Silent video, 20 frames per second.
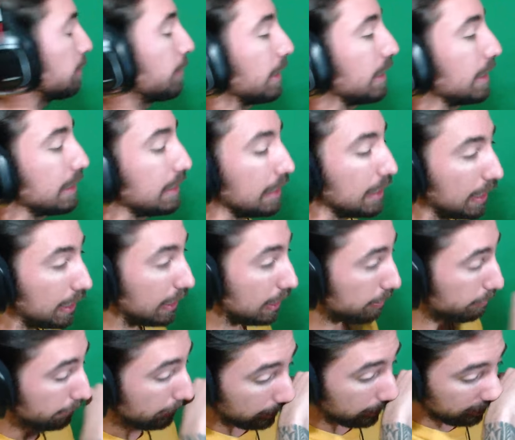my god,
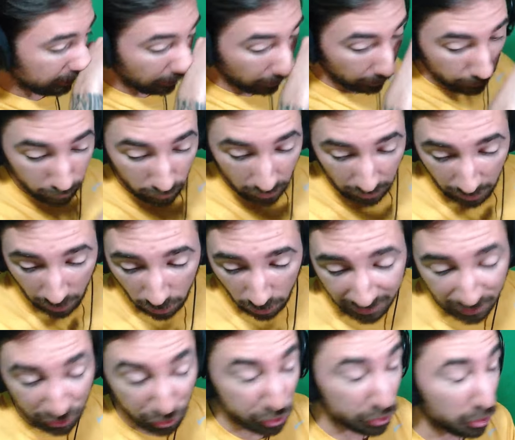man. I'm literally
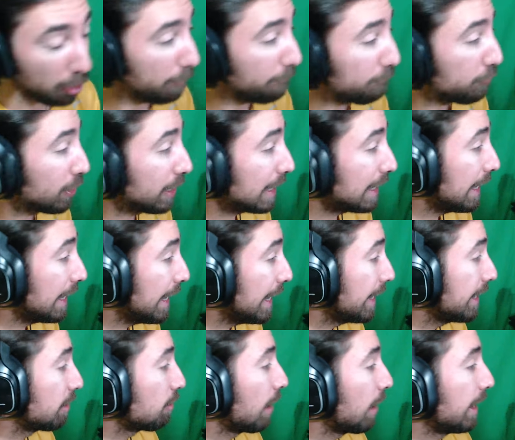so freaking
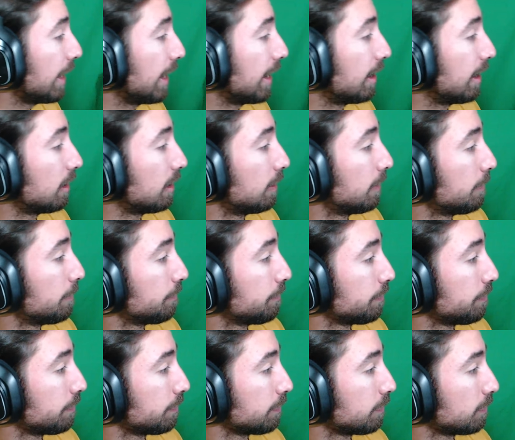heated right now.
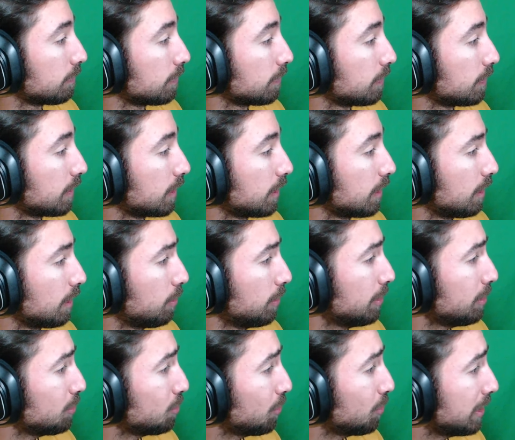What are
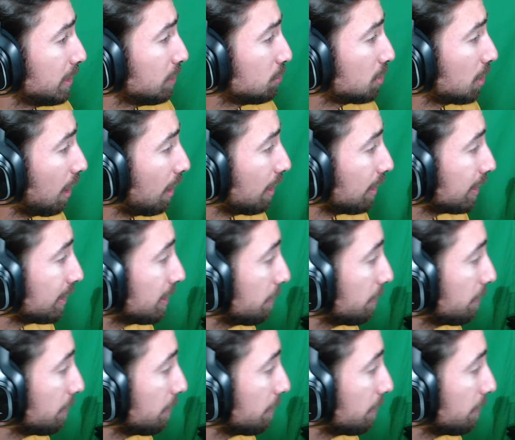you, what are you talking